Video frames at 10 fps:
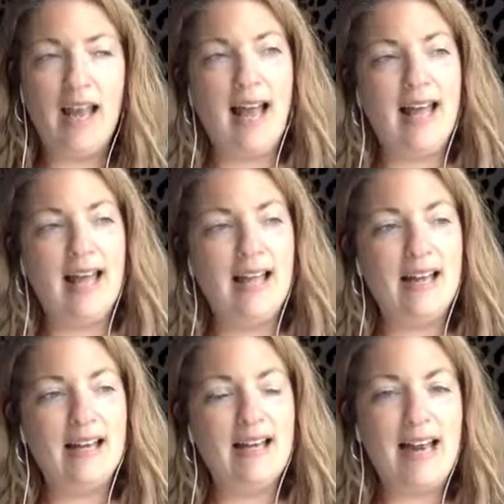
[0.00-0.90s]

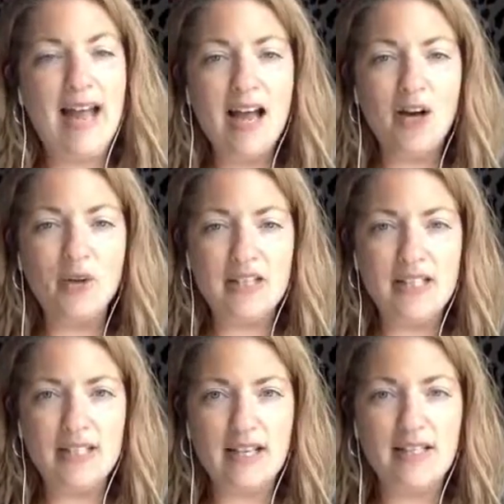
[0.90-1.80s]
And now,
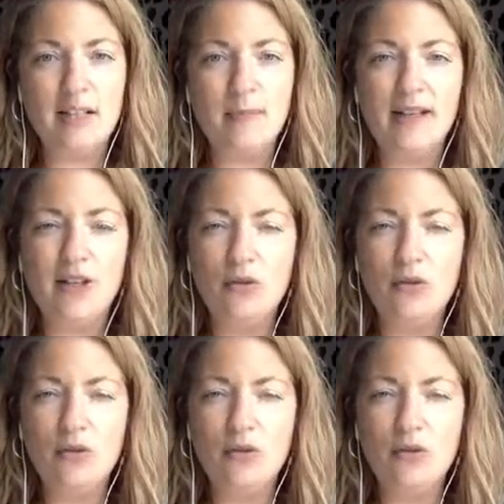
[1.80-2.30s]
these days, I'm like,